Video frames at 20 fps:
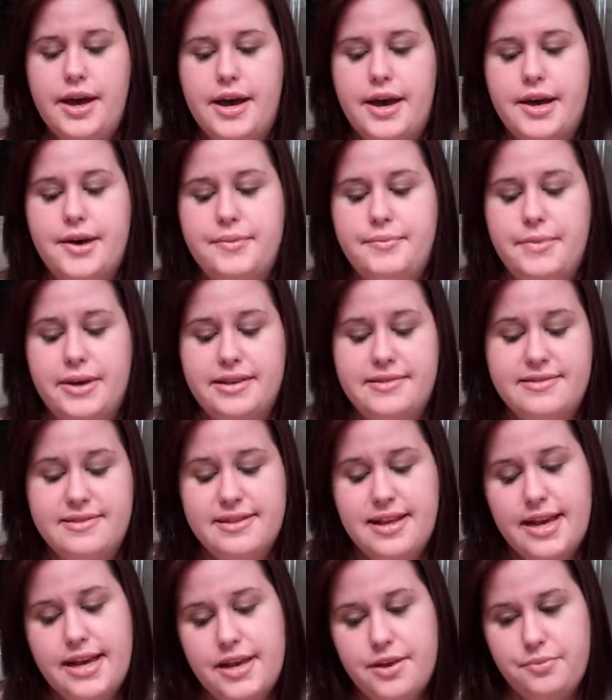Um, my
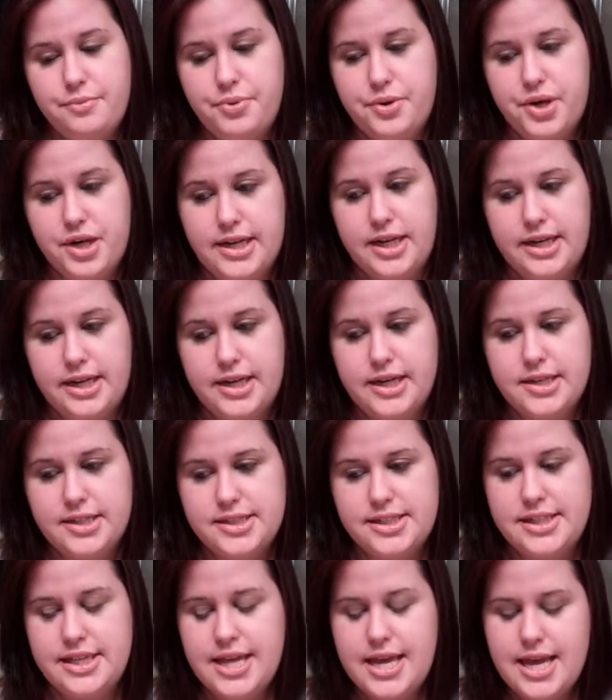second
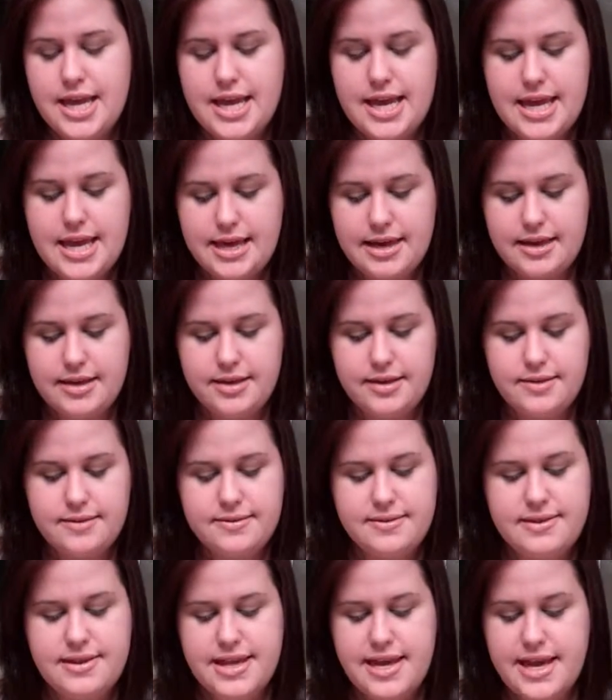product
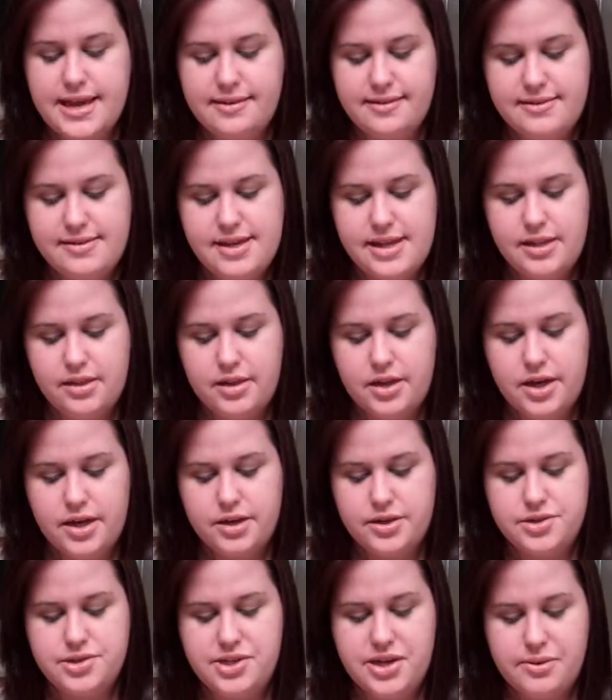is the Estee
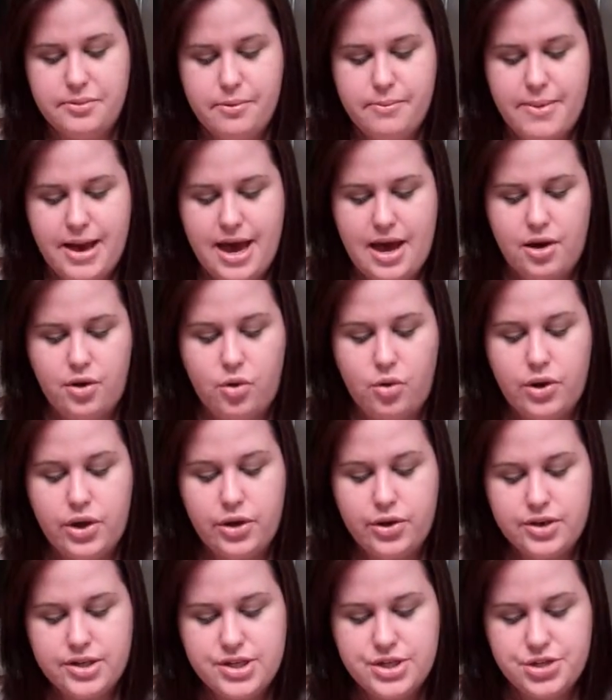Lauder Double Matte
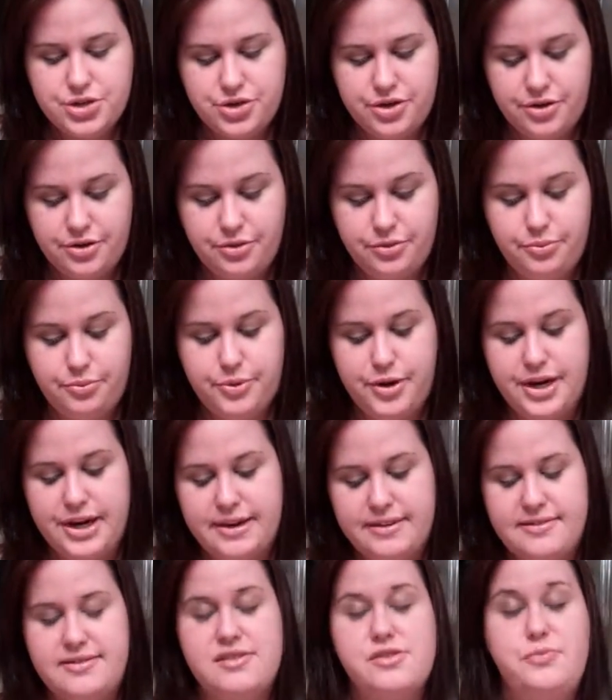Oil Control
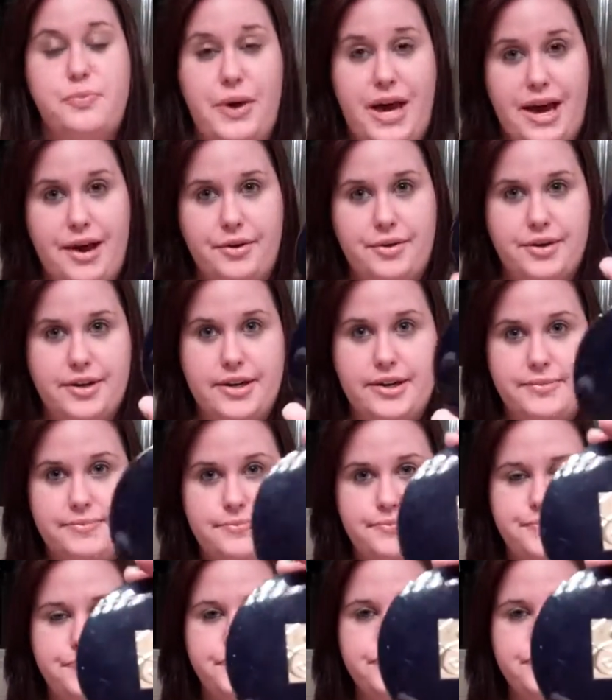Pressed Powder.